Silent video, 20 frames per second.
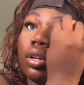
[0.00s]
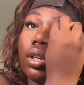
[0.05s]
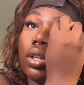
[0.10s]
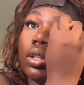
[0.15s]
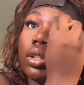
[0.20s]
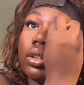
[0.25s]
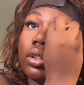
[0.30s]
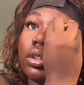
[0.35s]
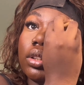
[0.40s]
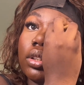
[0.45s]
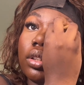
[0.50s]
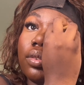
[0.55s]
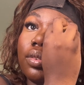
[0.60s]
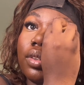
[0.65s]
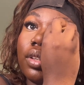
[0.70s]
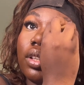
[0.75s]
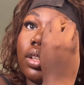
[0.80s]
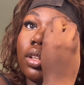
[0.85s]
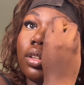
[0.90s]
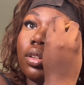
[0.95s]
because I feel
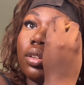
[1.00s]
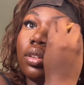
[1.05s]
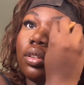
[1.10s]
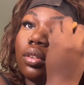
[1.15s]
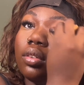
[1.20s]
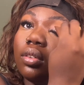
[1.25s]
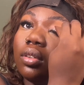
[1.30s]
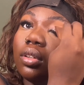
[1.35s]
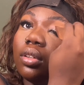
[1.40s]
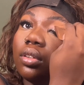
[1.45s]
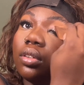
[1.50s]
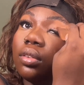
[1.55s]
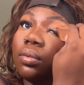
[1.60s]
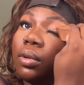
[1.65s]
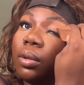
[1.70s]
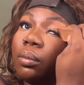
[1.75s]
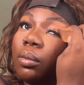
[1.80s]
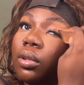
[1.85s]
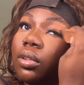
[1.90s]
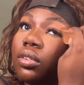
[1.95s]
like using small
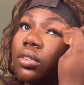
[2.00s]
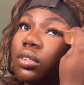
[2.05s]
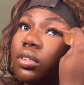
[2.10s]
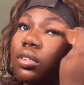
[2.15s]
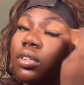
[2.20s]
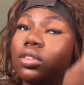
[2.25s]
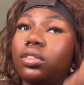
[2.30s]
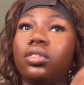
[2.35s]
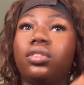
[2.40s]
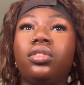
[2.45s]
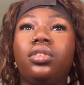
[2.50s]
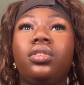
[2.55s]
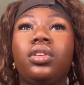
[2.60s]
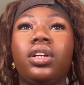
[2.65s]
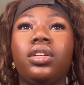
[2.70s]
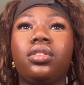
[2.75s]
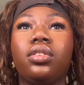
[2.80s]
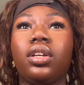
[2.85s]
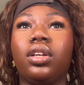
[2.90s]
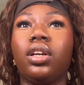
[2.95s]
brushes doesn't do
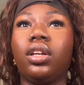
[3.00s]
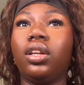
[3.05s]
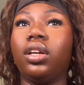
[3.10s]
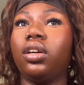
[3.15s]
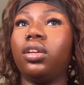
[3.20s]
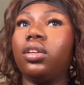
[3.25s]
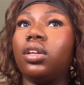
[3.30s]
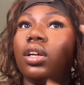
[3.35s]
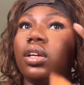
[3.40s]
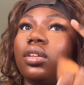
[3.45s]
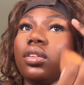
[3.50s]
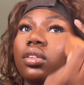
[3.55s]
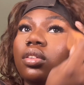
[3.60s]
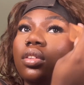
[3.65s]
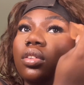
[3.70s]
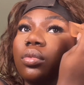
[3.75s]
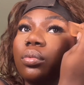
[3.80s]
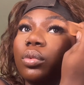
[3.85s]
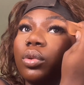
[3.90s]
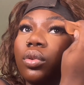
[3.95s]
that, so I get like a nice
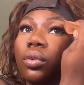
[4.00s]
smooth